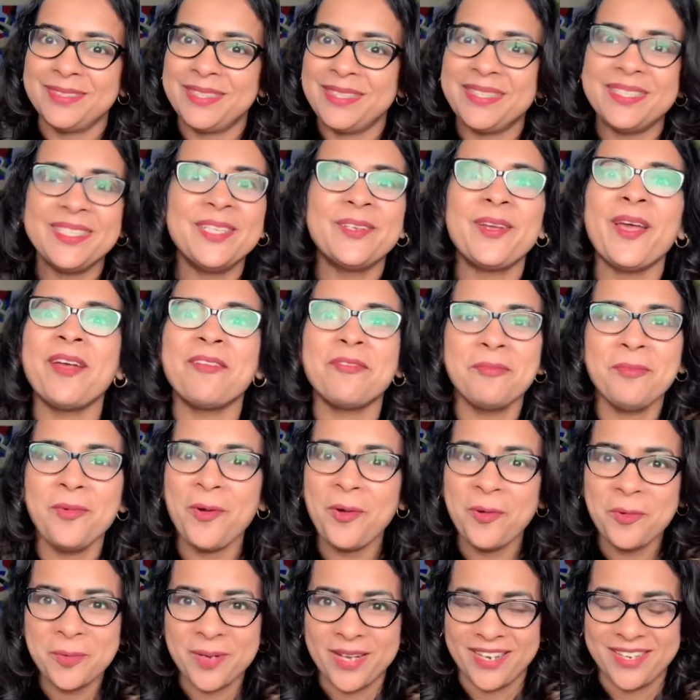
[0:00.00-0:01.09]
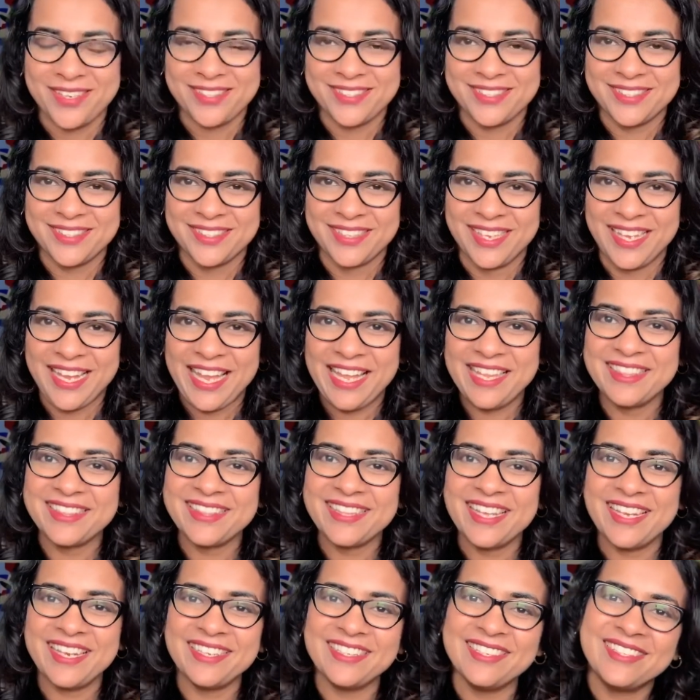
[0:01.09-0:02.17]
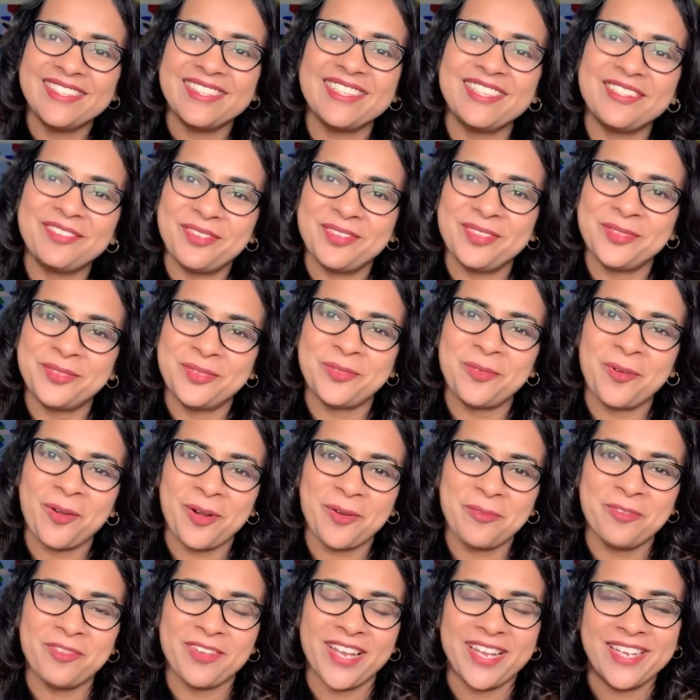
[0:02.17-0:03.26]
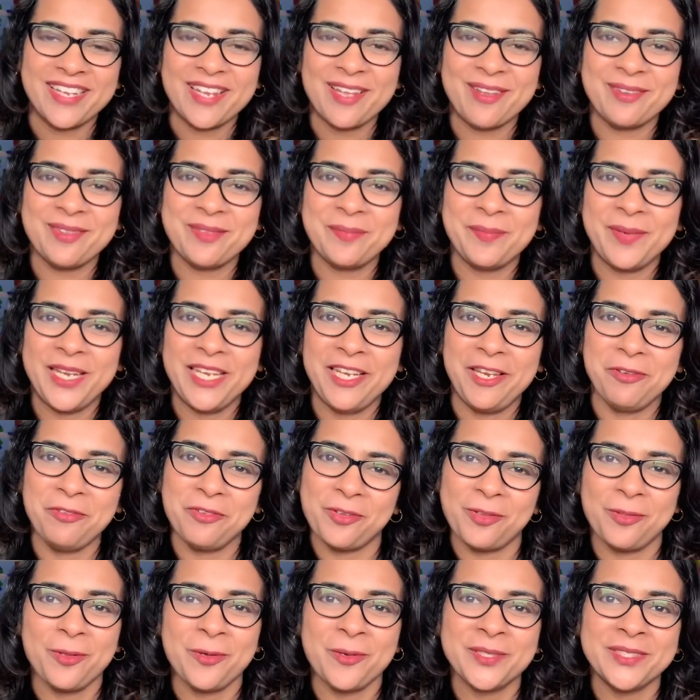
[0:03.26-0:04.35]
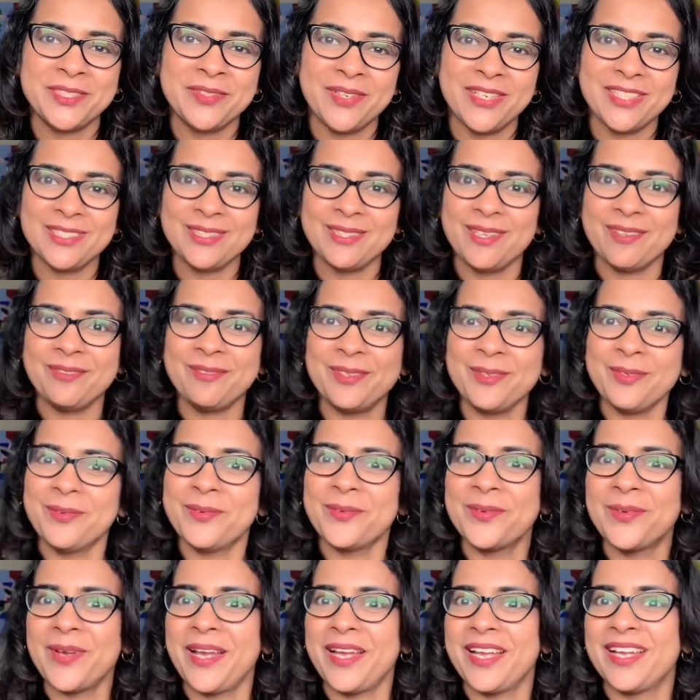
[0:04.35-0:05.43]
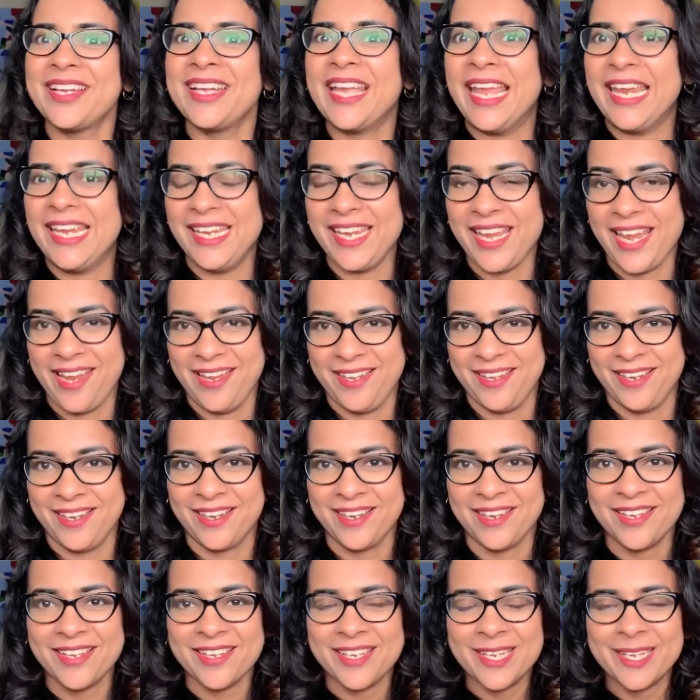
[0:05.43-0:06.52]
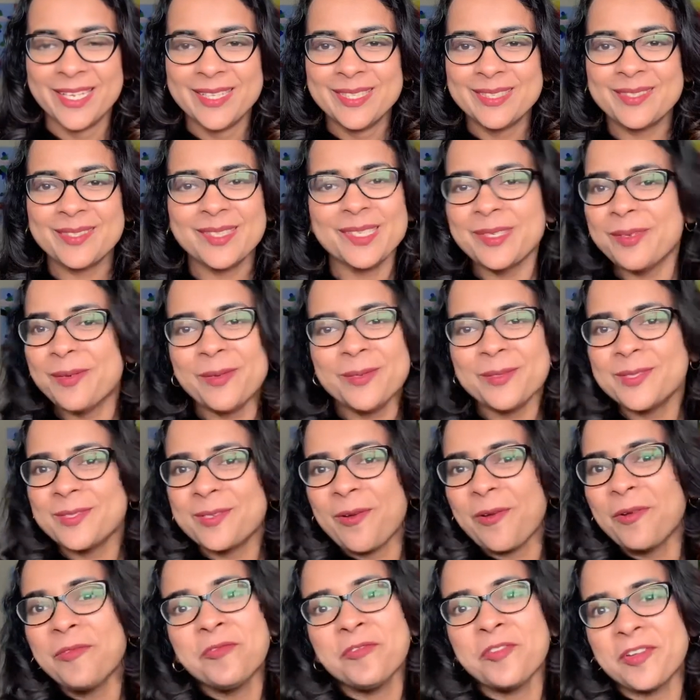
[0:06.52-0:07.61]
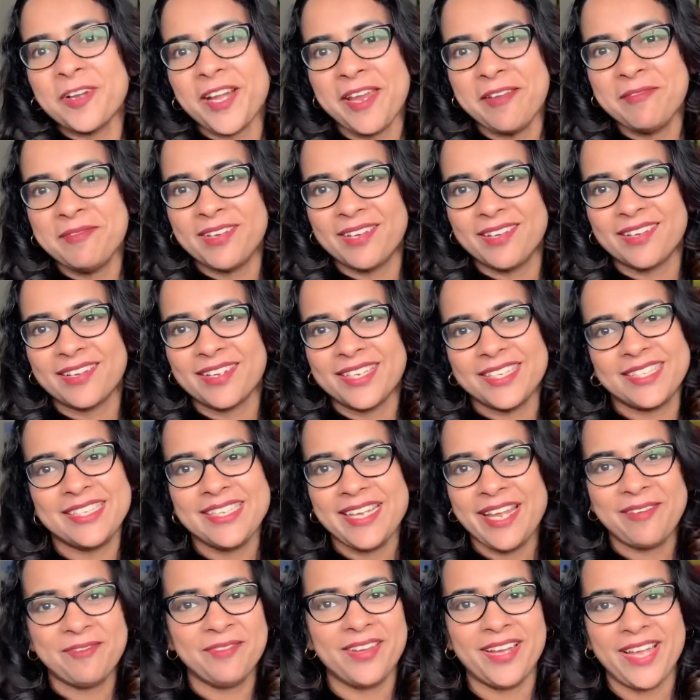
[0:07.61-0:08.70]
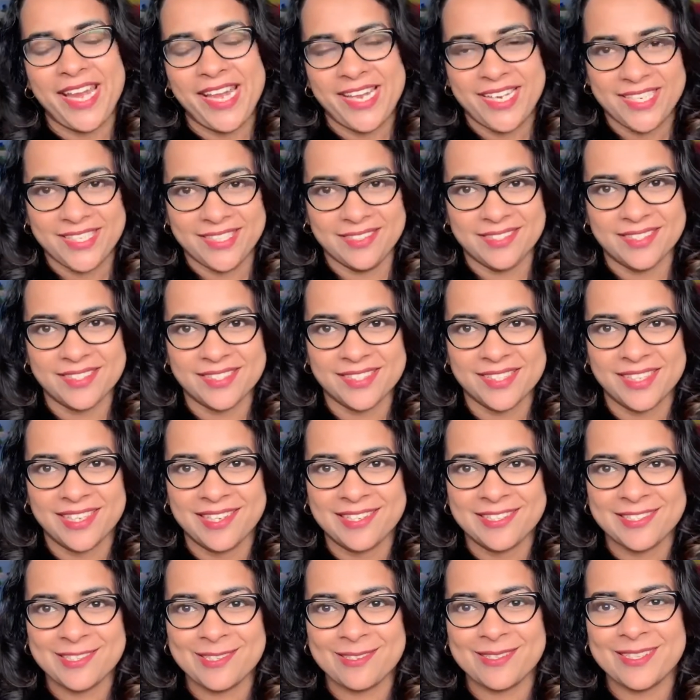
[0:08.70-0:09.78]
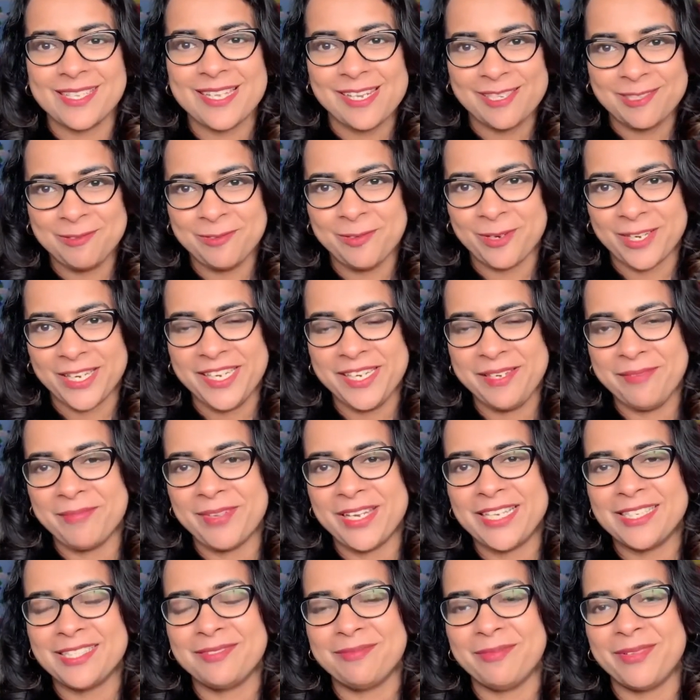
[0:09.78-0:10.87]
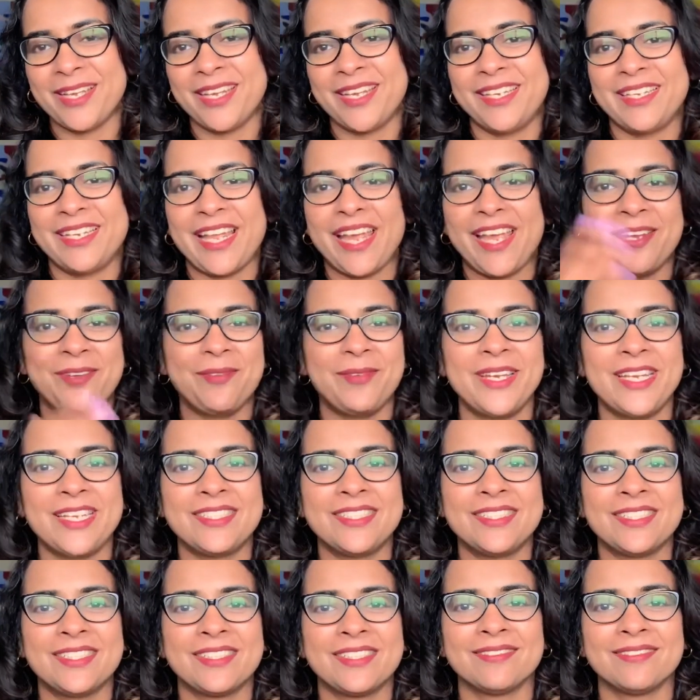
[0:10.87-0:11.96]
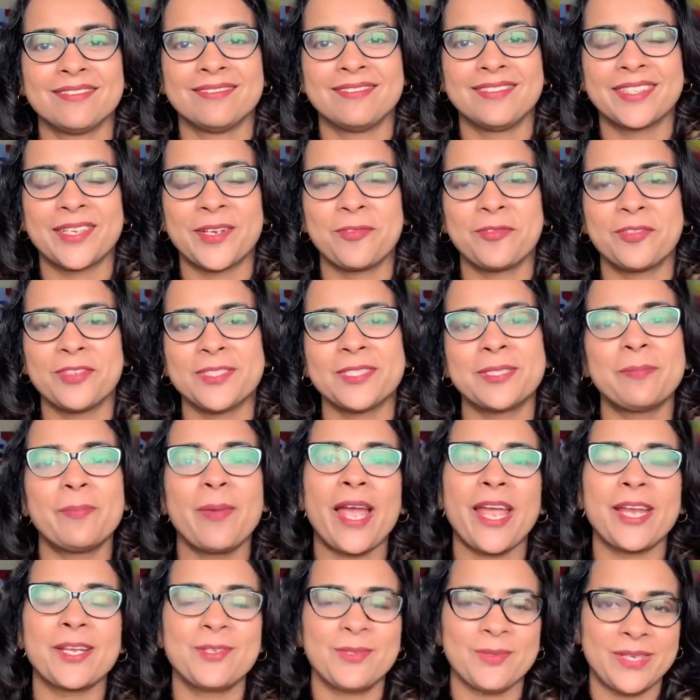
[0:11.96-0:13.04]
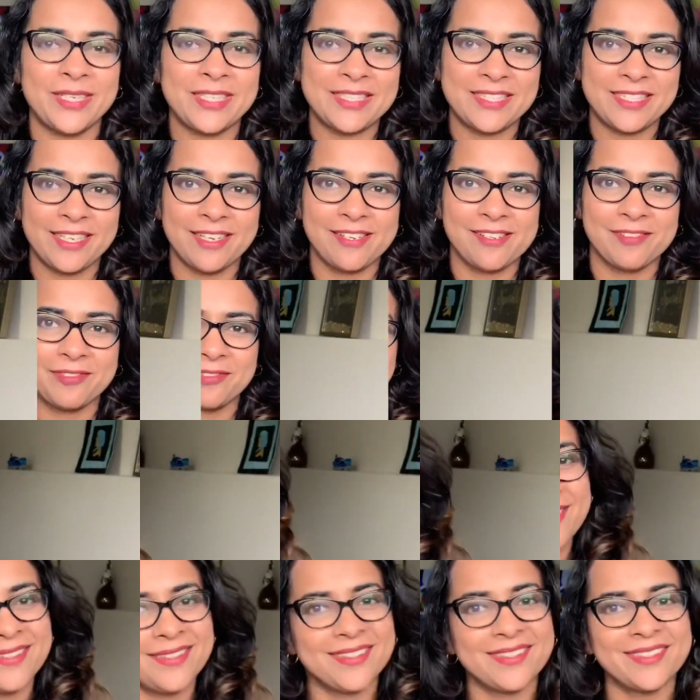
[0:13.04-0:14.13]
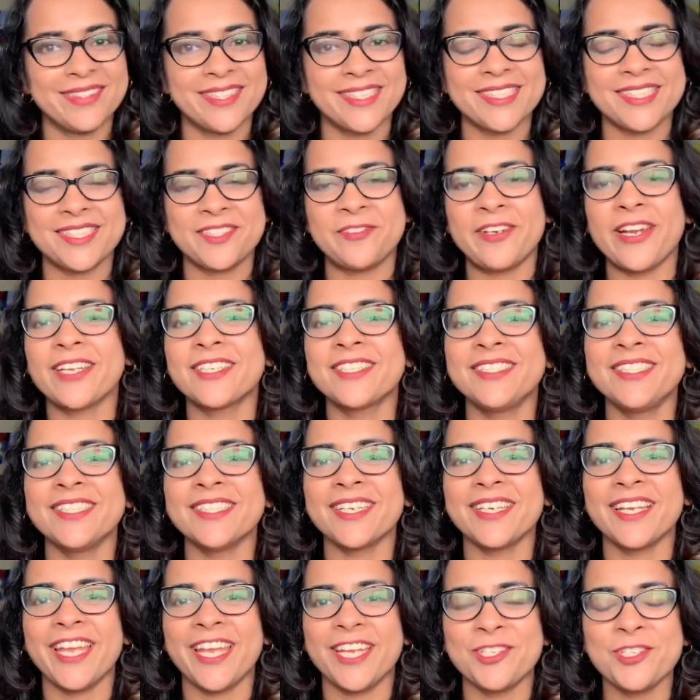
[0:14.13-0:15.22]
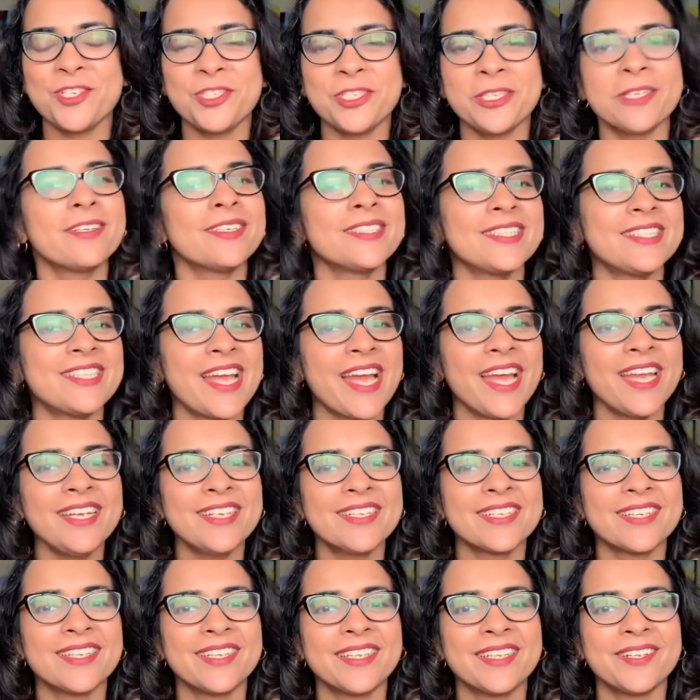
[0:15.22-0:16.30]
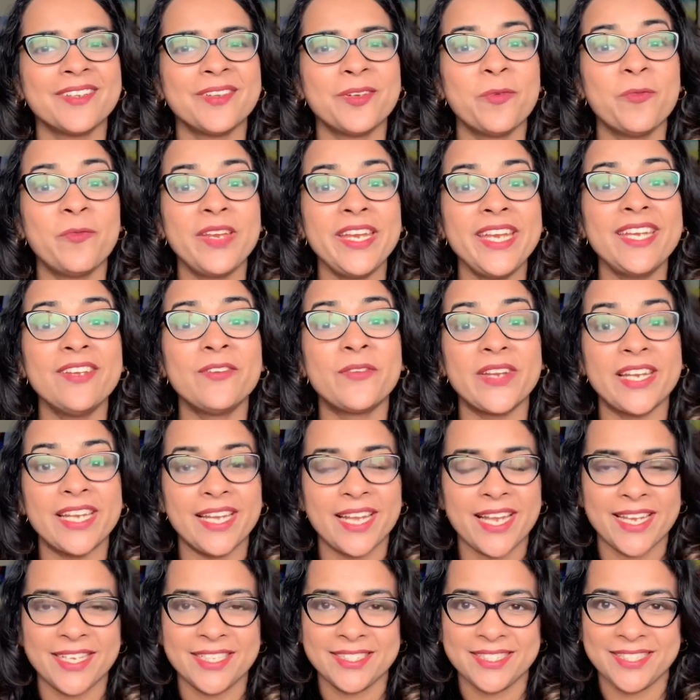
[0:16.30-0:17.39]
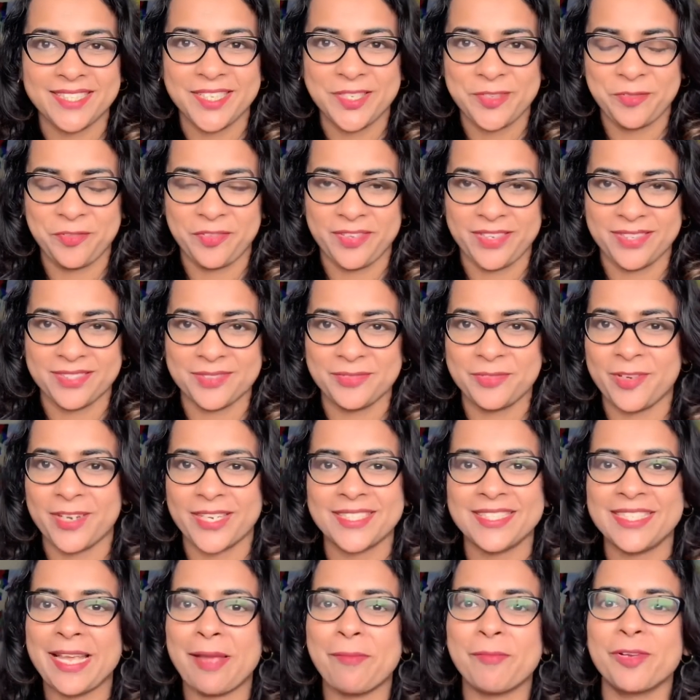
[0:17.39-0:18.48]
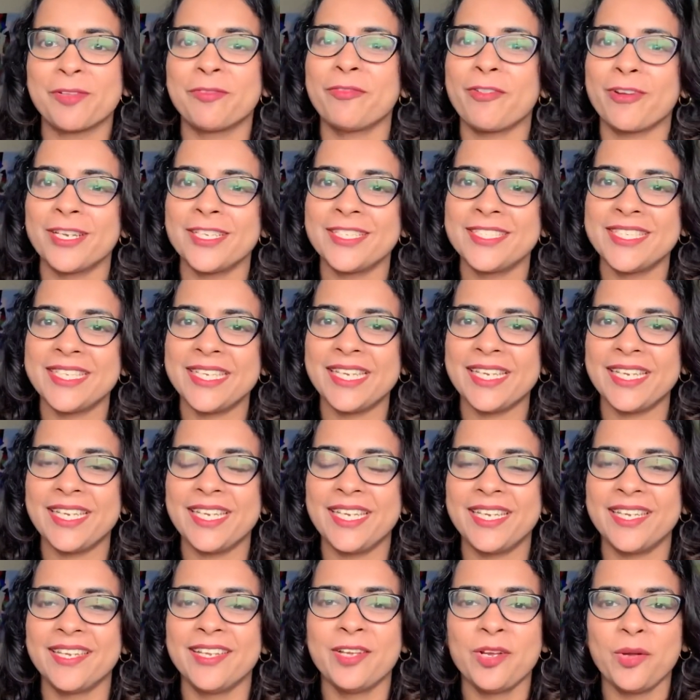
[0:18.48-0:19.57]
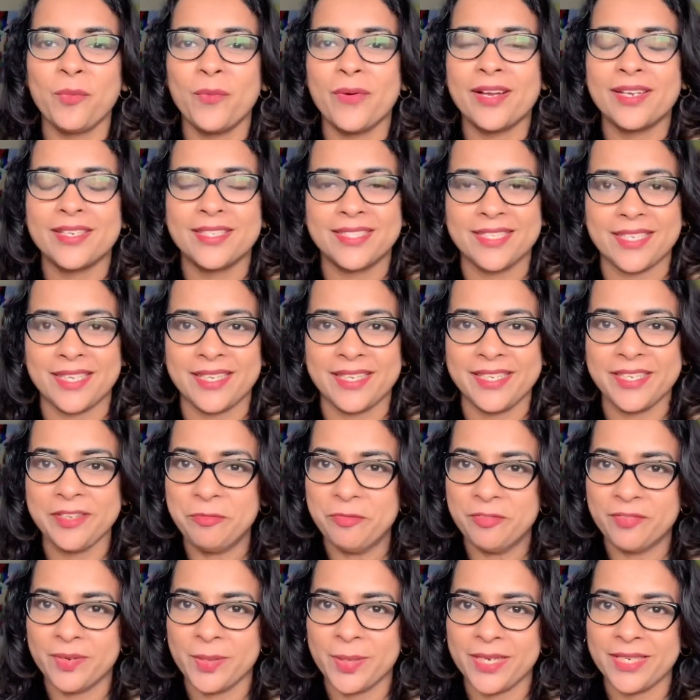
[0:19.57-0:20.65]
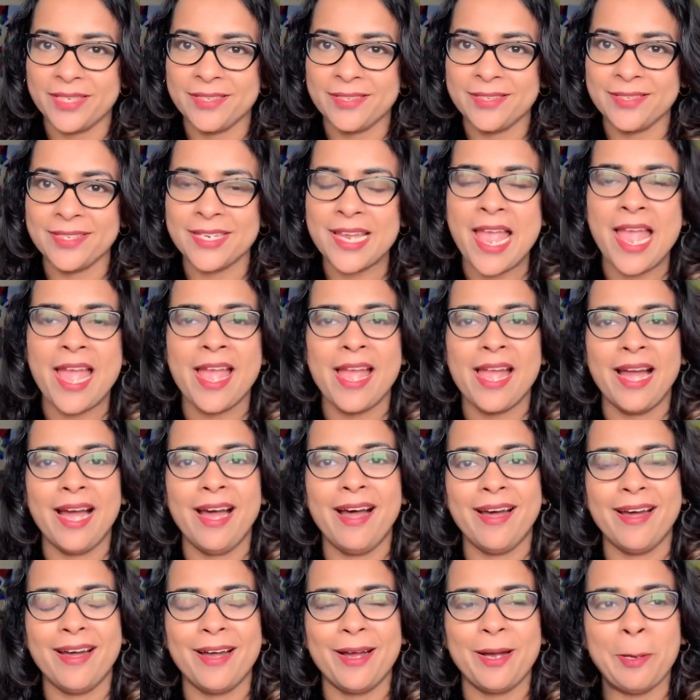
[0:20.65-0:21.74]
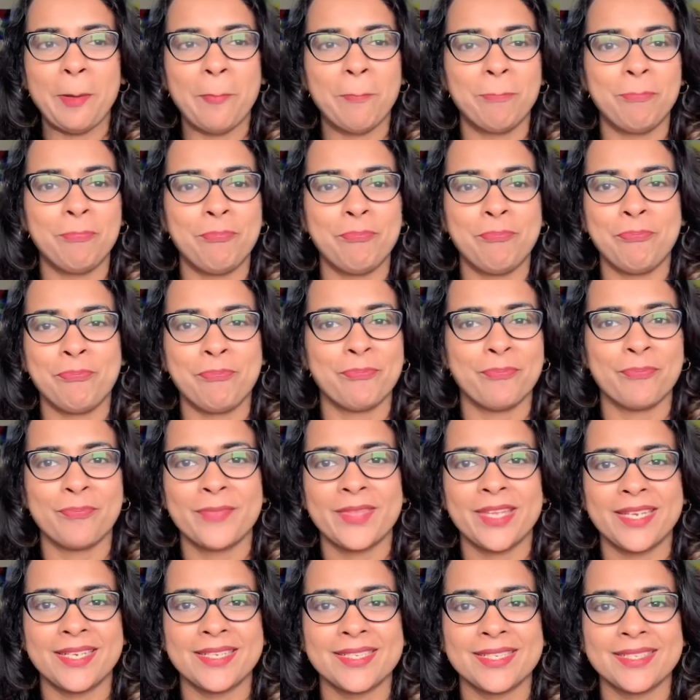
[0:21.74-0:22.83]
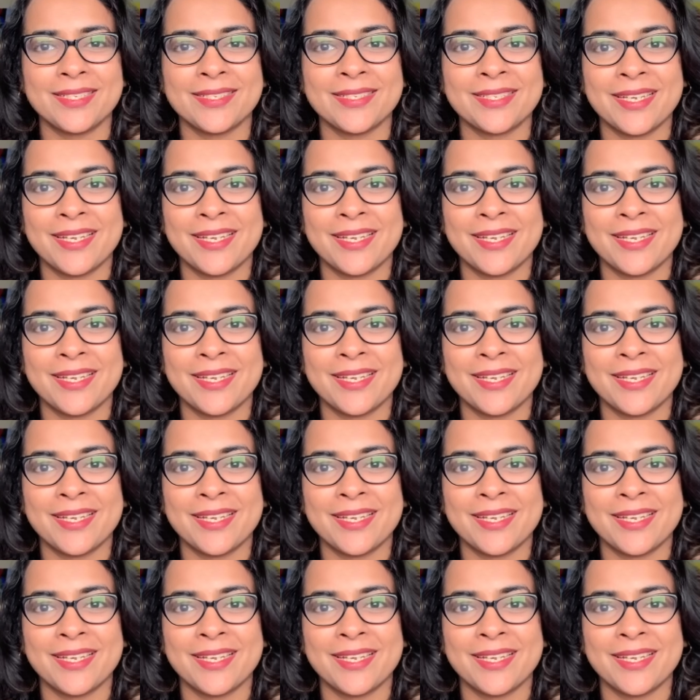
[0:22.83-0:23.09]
you have more words. And then if you want to find out the meaning for those words, you have to go again. So it goes on forever. It never ends. So that's what he means by language refers back to itself. But the structure ensures that we realize the difference. For example, phonetically, words are different. Then